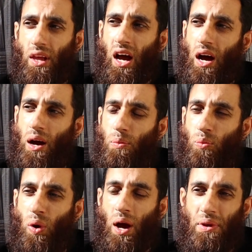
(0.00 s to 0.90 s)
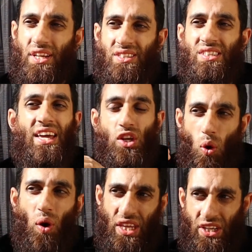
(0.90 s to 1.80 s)
What I mean is they
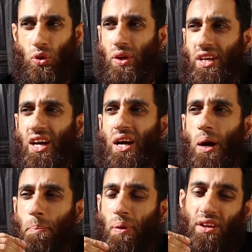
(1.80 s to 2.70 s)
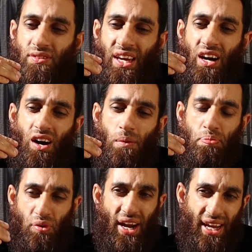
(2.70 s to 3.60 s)
know what they're doing, but they are
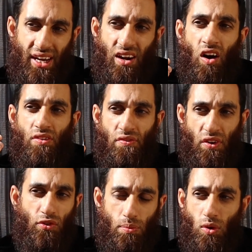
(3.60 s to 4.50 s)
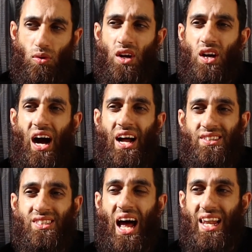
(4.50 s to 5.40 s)
preying on the vulnerable
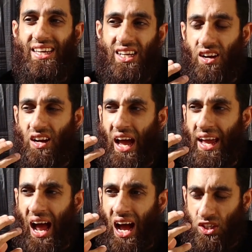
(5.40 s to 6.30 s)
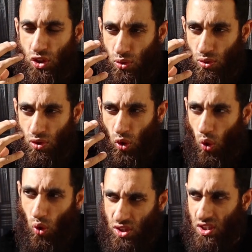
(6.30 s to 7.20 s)
and selling a actual
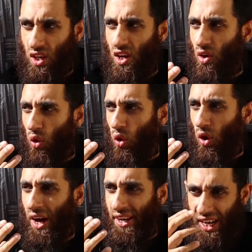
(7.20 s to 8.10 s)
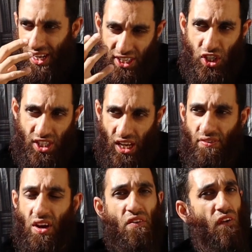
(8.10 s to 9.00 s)
course or an
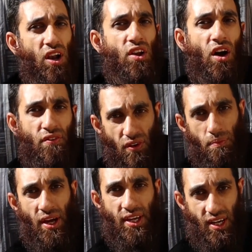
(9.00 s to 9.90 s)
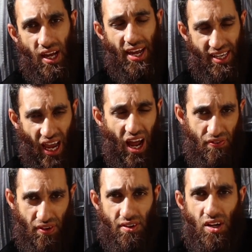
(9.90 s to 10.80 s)
initiative falling on from a
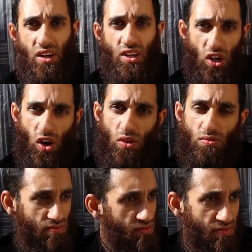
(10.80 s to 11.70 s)
kafir, you know,